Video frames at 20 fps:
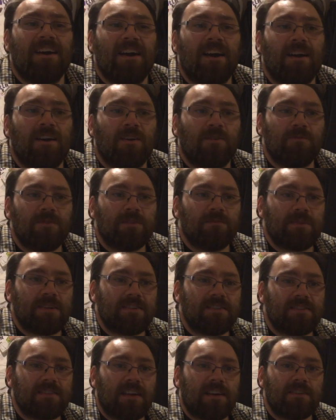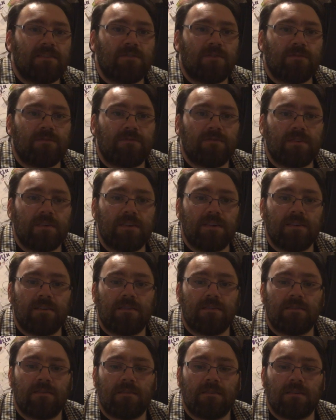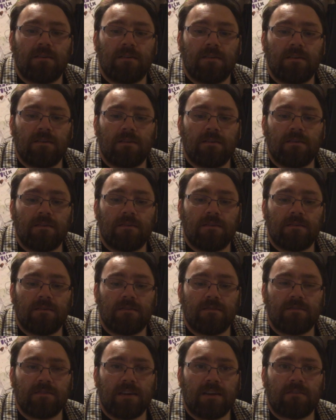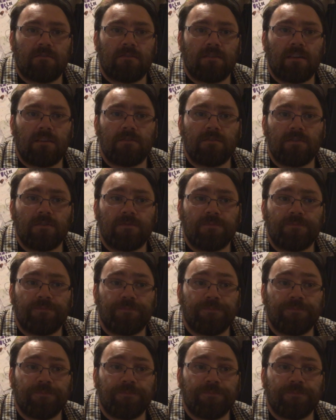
uh, with a big standoff in uh, the Tower of London.